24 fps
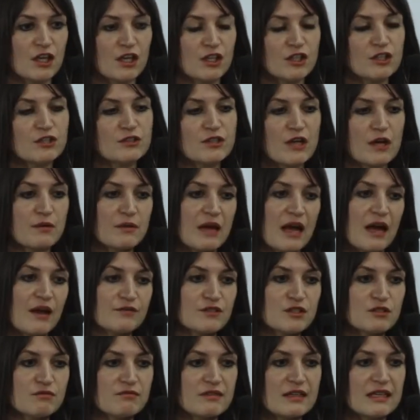you don't have
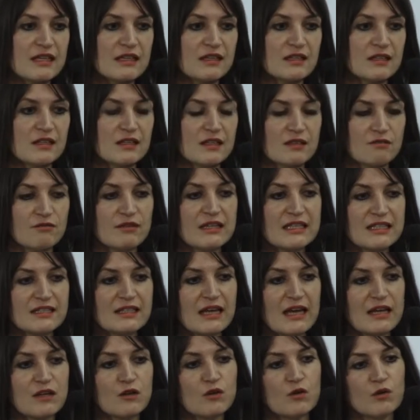to
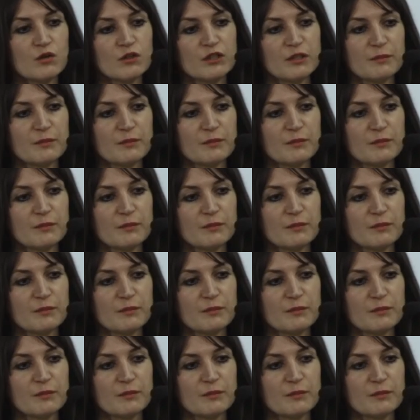restate all